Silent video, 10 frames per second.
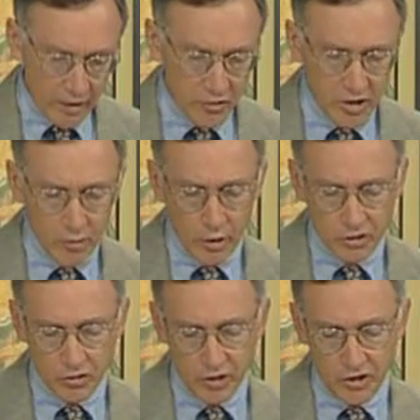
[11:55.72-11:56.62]
Now, the
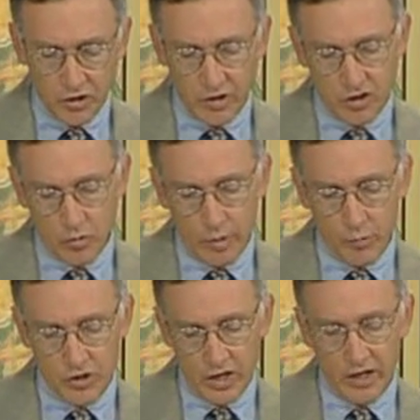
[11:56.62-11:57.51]
Nyingma tradition that's
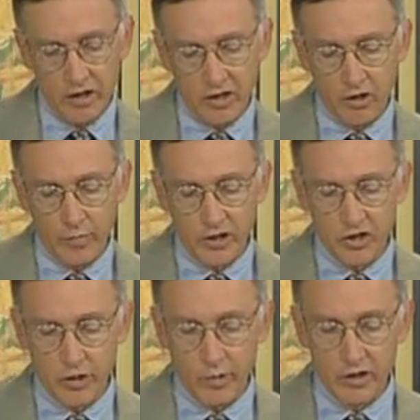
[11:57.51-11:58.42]
represented here by
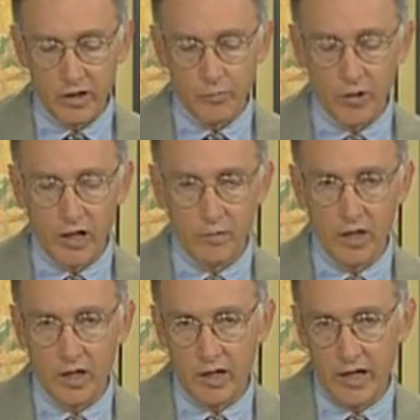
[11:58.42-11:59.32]
Jigme
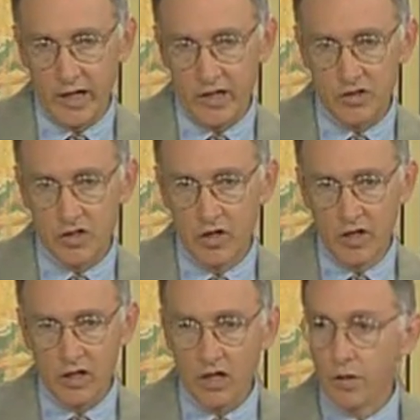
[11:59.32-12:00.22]
Lingpa has
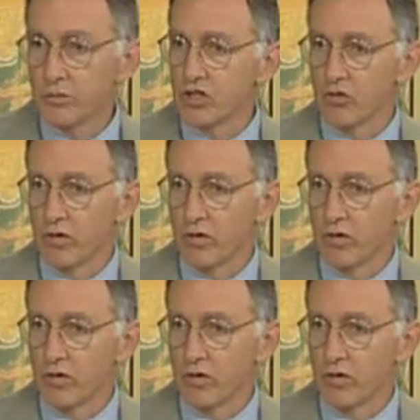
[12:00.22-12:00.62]
come to